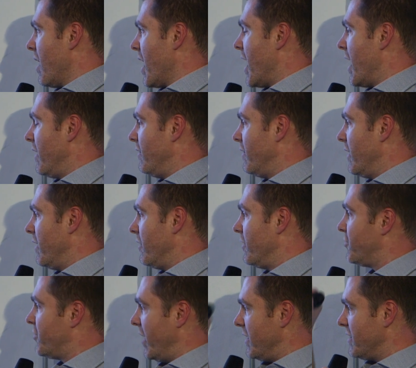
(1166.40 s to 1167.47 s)
And the
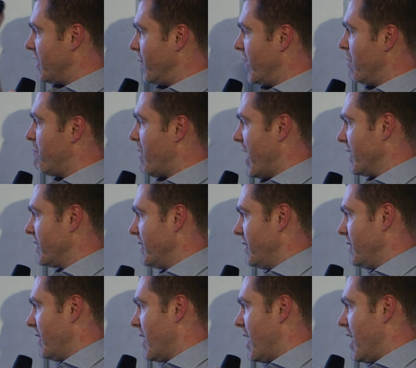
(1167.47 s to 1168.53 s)
change that we impacted,
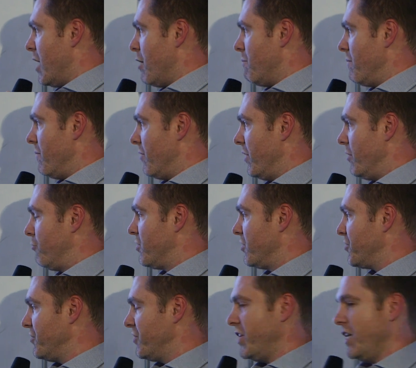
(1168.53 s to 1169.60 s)
the nutrition